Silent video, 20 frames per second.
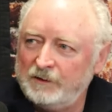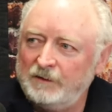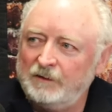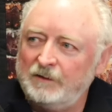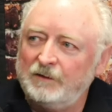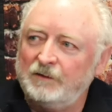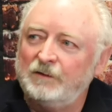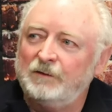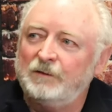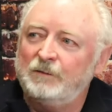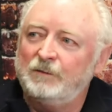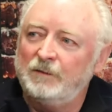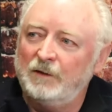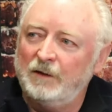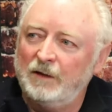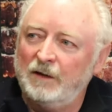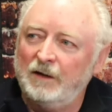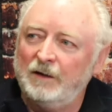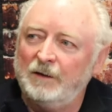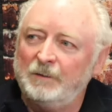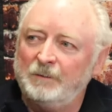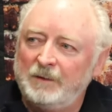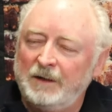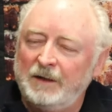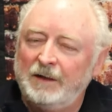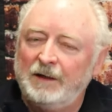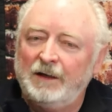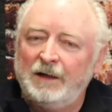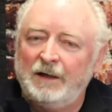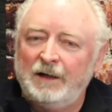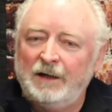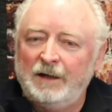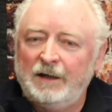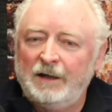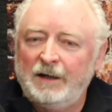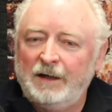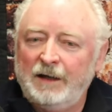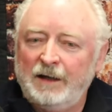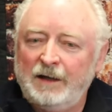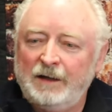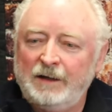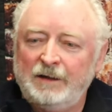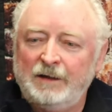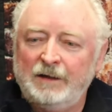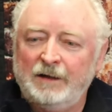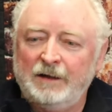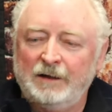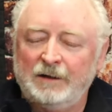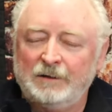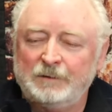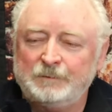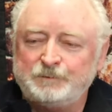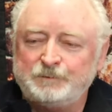Yeah, um, yeah, we do. And uh,